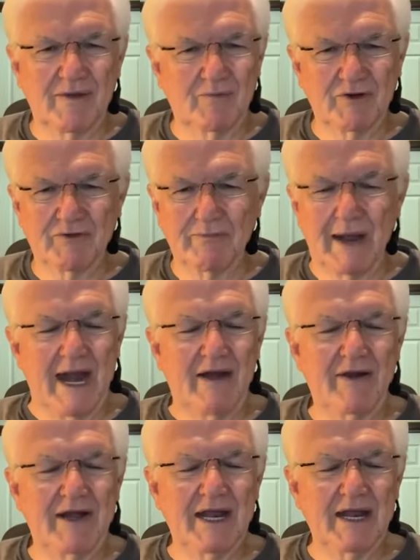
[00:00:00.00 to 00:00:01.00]
and was
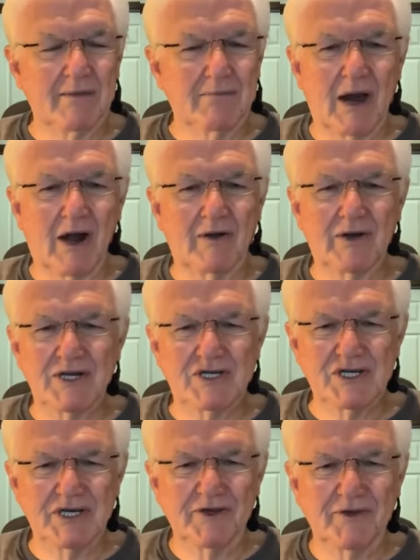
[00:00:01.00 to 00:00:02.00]
buried in a
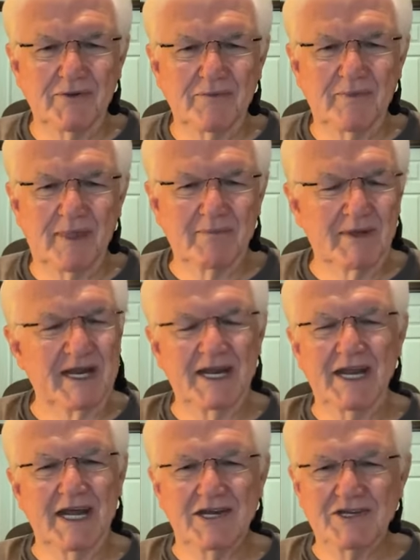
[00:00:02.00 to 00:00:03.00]
borrowed tomb, but he
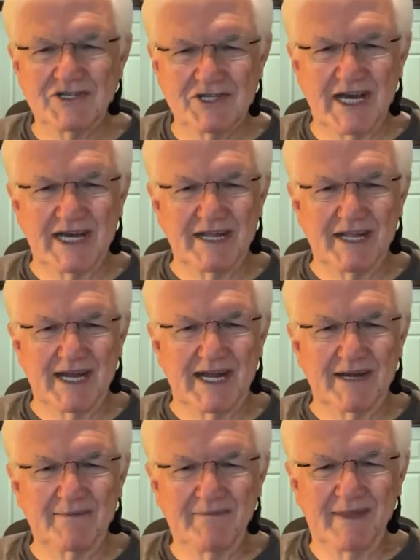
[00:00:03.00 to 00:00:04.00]
didn't stay
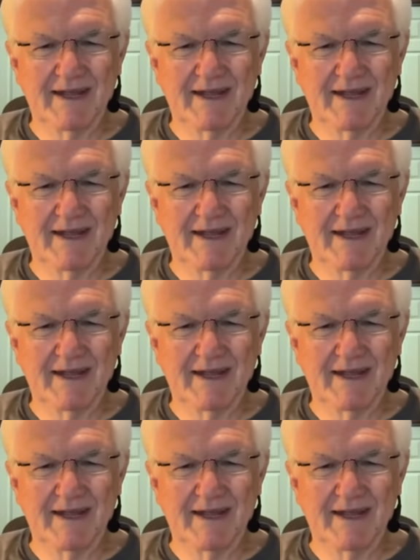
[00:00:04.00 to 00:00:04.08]
there.